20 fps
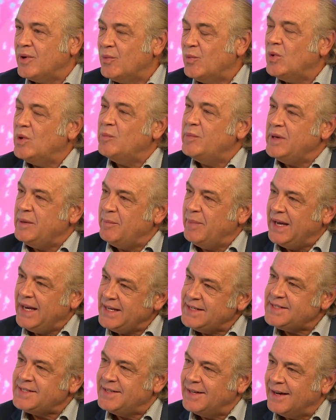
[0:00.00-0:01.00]
will be
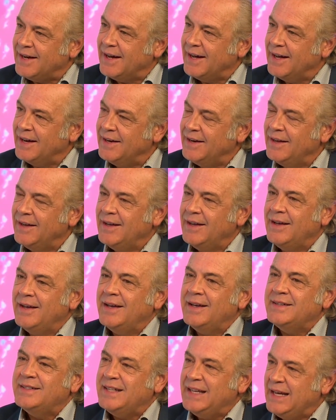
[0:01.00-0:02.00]
based on
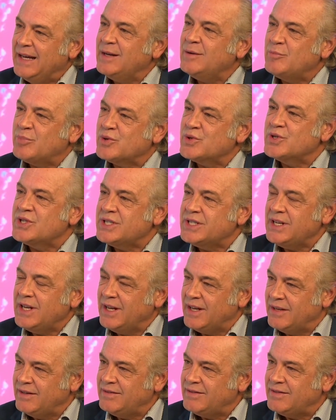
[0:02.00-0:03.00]

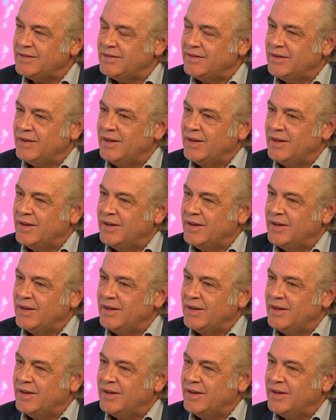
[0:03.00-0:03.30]
10%